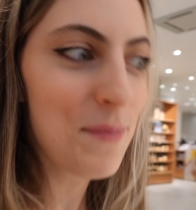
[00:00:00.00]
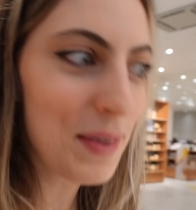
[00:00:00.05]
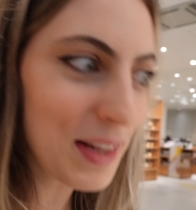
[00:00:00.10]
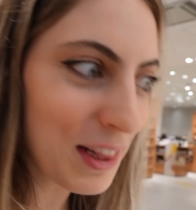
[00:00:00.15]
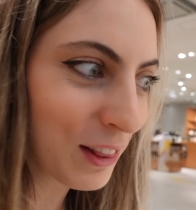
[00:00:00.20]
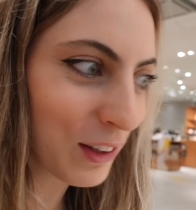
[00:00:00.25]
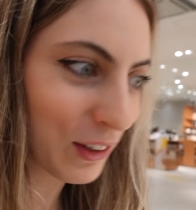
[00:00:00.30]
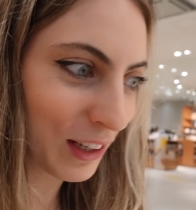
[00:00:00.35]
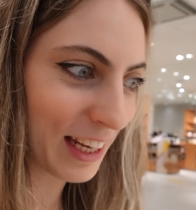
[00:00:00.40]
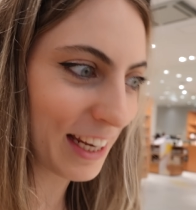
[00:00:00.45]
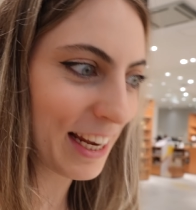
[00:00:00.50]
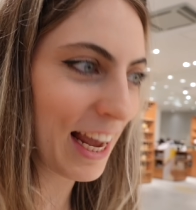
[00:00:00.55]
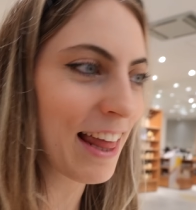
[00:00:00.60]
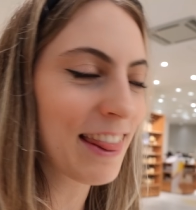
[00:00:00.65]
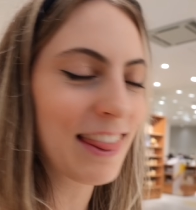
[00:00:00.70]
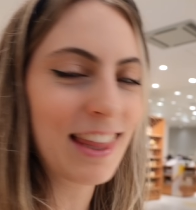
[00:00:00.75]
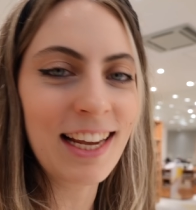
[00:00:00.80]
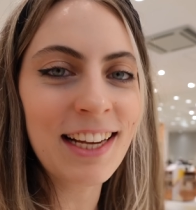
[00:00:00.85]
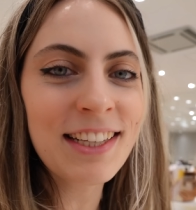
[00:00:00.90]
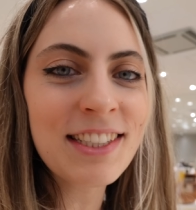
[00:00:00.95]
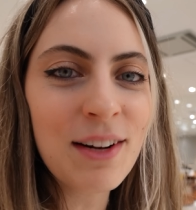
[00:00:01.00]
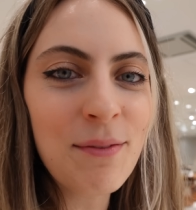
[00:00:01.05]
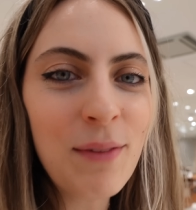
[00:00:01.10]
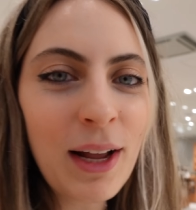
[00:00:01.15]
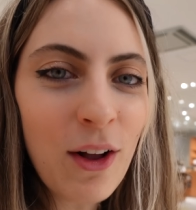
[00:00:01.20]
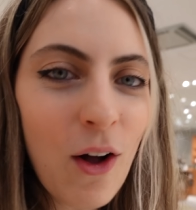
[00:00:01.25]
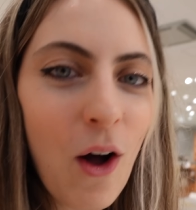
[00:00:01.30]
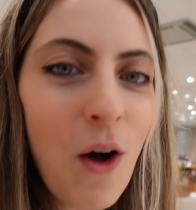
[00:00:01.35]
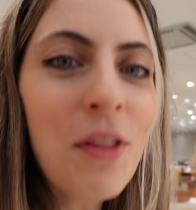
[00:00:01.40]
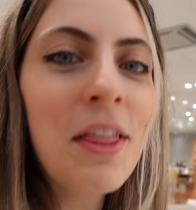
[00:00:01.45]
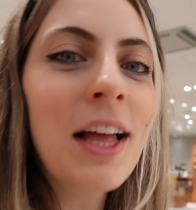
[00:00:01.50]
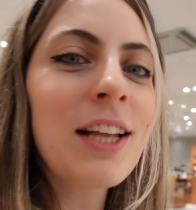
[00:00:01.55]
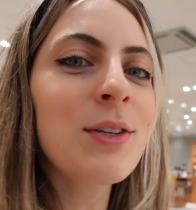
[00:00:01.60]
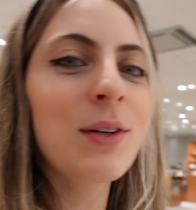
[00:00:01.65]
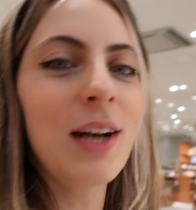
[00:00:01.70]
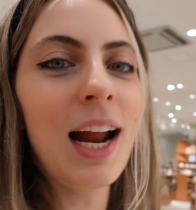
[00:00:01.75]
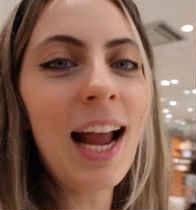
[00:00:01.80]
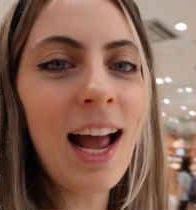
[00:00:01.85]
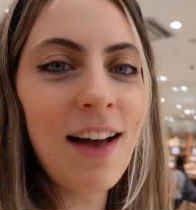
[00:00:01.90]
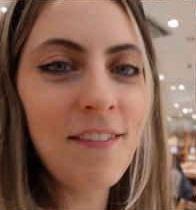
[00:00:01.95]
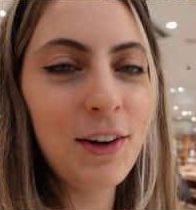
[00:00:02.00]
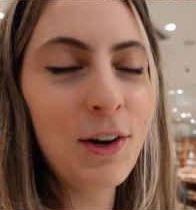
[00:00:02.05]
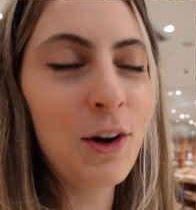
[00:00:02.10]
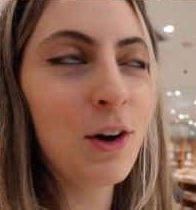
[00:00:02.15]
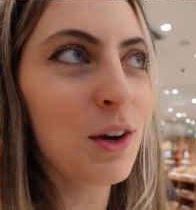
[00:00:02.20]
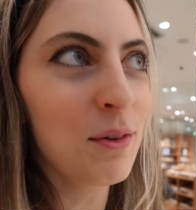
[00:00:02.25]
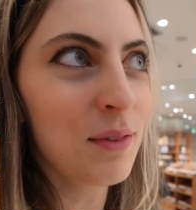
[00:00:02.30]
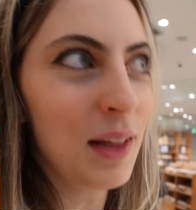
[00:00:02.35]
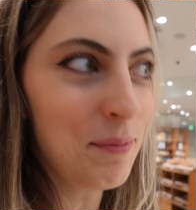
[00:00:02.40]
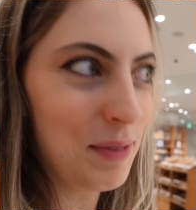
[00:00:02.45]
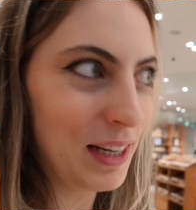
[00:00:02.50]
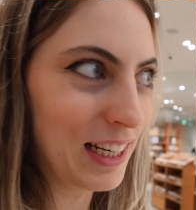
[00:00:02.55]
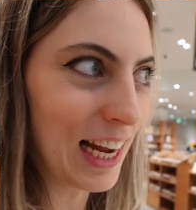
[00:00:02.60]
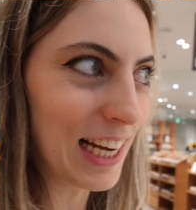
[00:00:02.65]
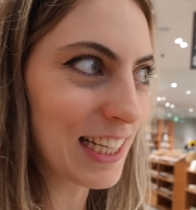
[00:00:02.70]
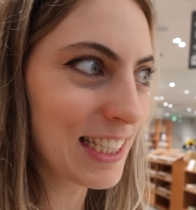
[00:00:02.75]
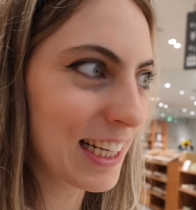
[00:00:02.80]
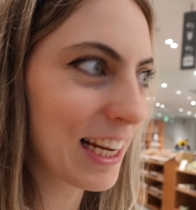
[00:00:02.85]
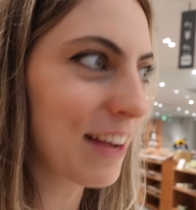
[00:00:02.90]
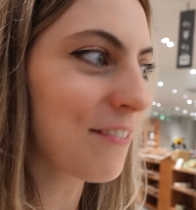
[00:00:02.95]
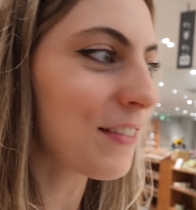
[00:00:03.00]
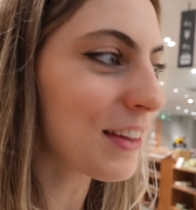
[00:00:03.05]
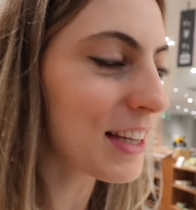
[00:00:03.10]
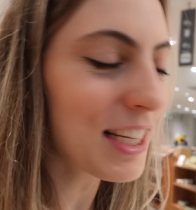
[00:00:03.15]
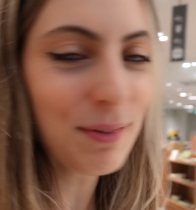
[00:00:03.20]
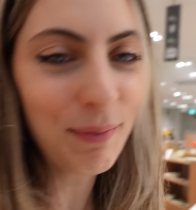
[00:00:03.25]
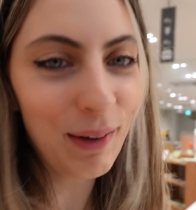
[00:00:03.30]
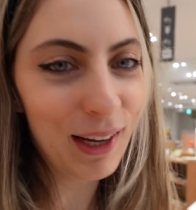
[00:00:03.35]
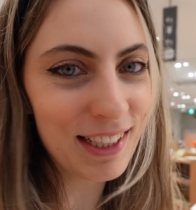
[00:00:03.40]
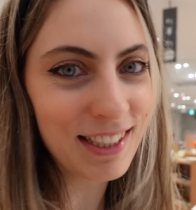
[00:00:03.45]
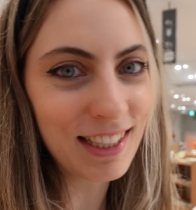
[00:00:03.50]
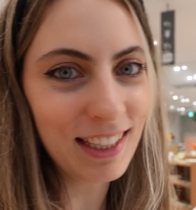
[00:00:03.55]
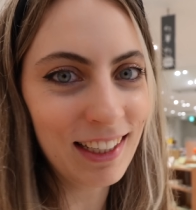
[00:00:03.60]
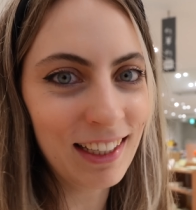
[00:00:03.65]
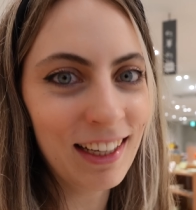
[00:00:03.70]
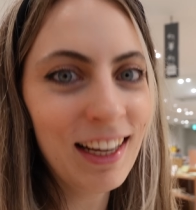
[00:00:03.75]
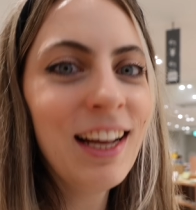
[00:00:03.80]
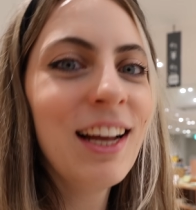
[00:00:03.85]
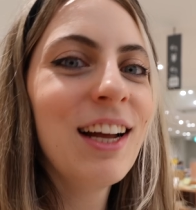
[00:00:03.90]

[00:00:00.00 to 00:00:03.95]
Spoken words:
been looking at things and I'm like, oh, that's what I have at home. That'd be nice to get for this person.